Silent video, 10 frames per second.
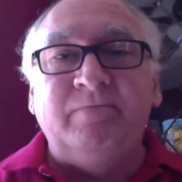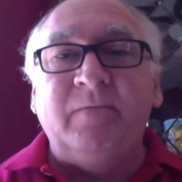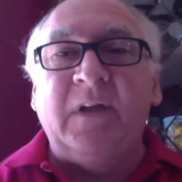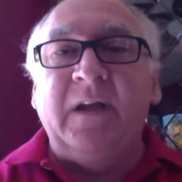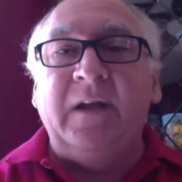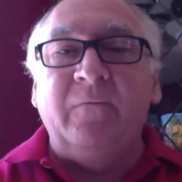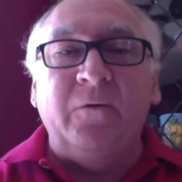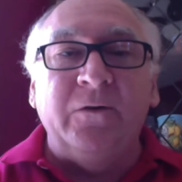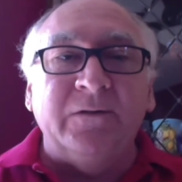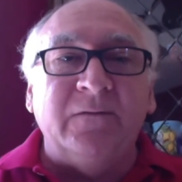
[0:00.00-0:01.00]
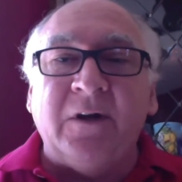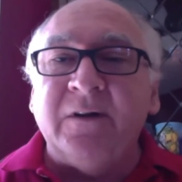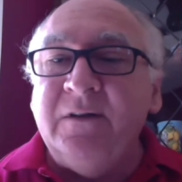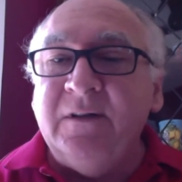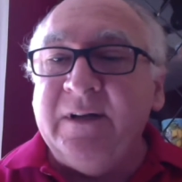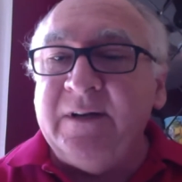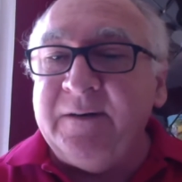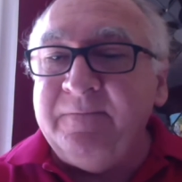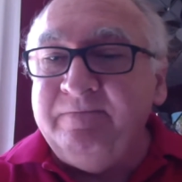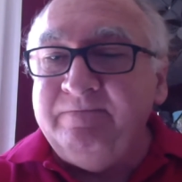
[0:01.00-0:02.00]
and we'll talk to you
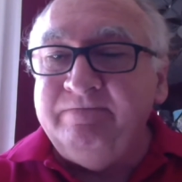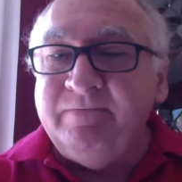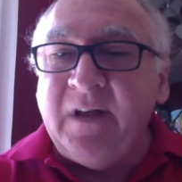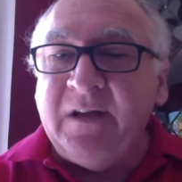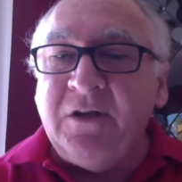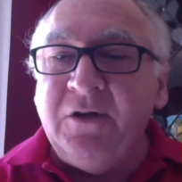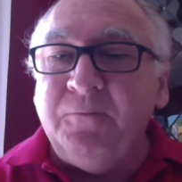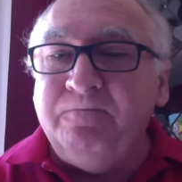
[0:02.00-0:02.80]
later. Thank you.